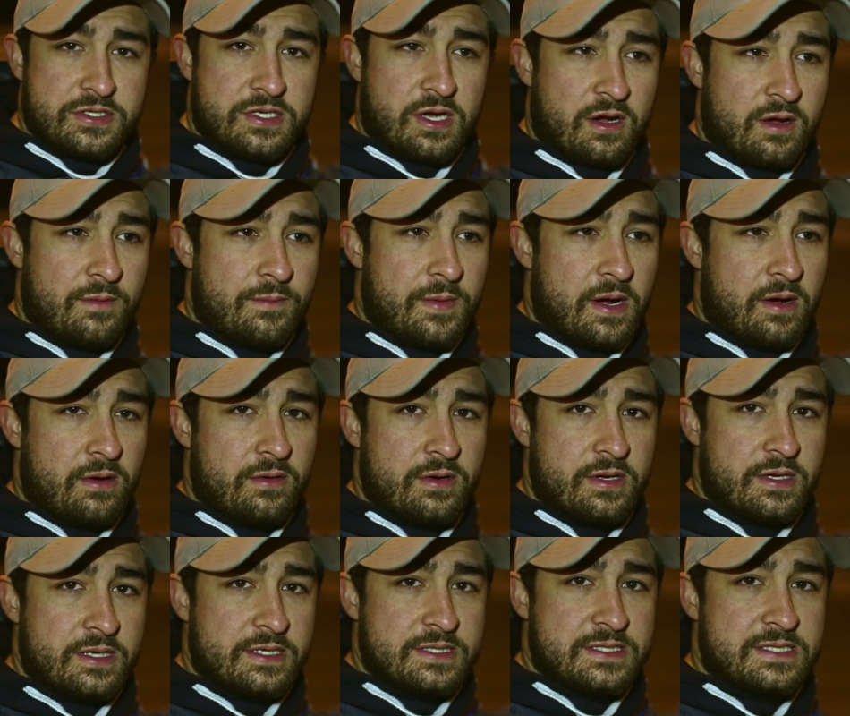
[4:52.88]
to talk about
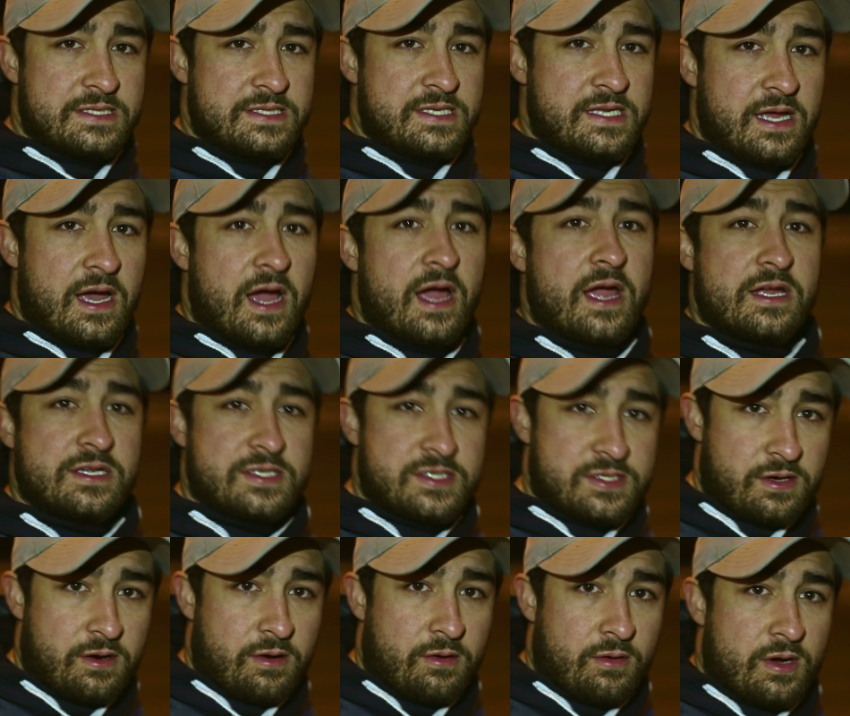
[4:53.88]
is the
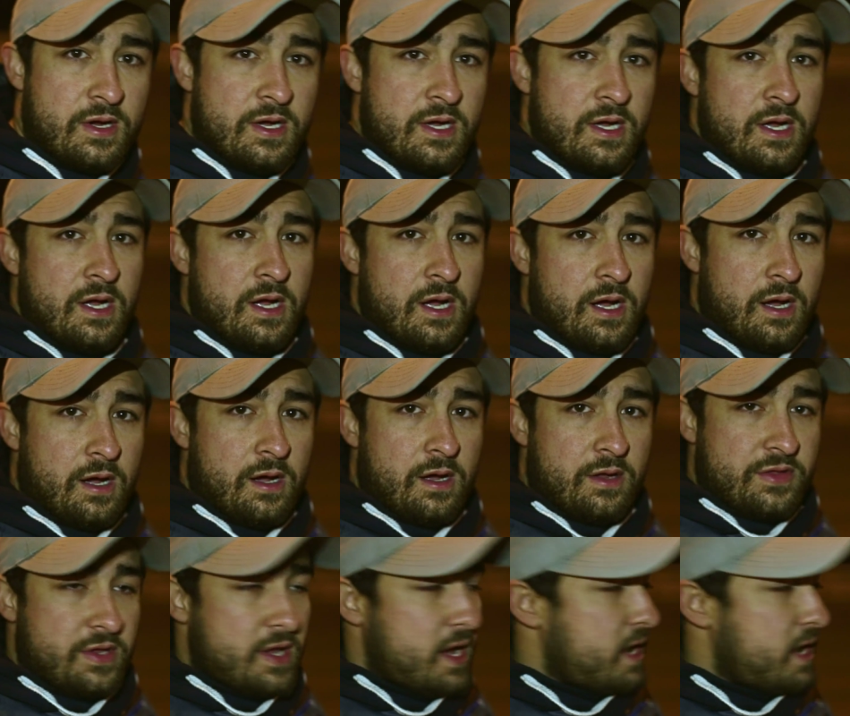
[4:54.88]
ISO. The